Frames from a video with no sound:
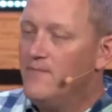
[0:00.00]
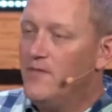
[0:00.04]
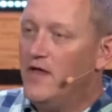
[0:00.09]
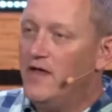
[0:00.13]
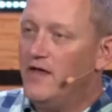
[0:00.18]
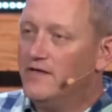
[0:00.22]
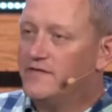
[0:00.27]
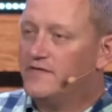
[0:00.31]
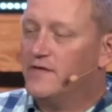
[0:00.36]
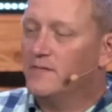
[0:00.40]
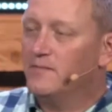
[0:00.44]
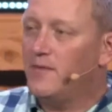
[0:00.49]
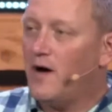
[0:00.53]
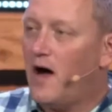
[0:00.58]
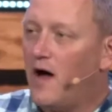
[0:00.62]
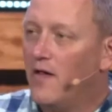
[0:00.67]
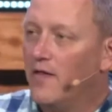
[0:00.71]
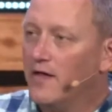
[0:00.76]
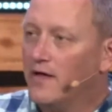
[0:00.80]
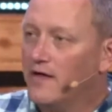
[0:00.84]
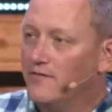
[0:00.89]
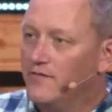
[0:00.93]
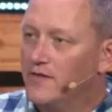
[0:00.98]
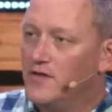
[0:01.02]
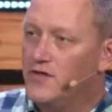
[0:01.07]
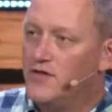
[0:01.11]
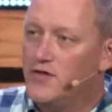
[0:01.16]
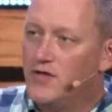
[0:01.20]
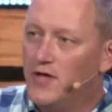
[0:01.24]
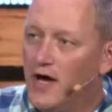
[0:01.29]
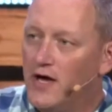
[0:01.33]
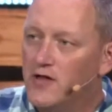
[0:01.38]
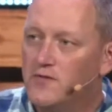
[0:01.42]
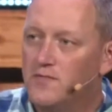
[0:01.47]
symbolic of the
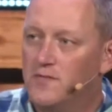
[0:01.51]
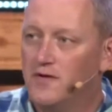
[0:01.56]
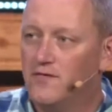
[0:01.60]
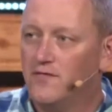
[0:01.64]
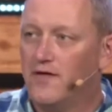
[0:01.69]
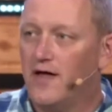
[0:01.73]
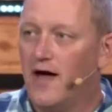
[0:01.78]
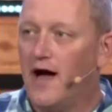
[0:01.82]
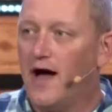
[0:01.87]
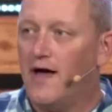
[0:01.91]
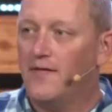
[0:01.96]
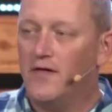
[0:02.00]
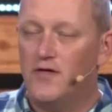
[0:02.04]
judgment of God,